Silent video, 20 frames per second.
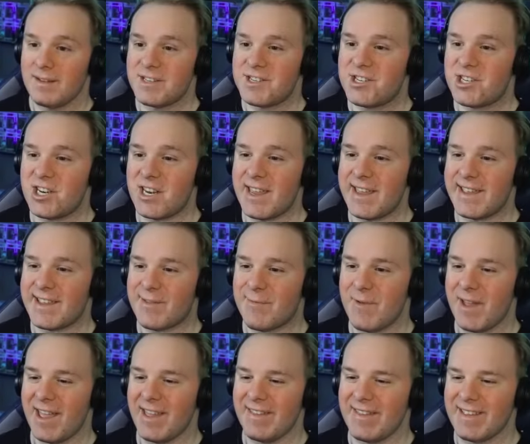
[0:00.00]
Jeez,
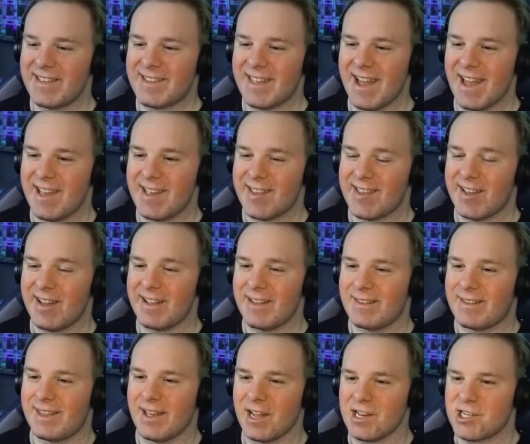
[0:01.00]
man, this guy is
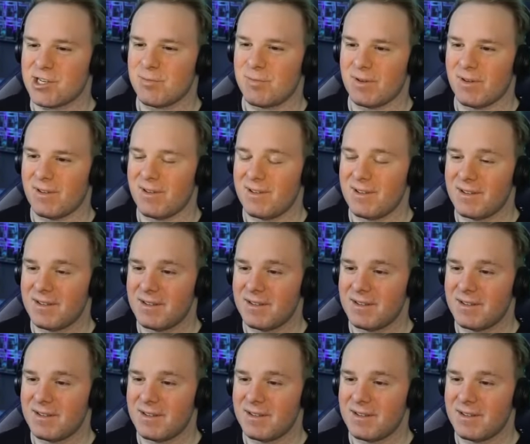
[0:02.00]
untouchable.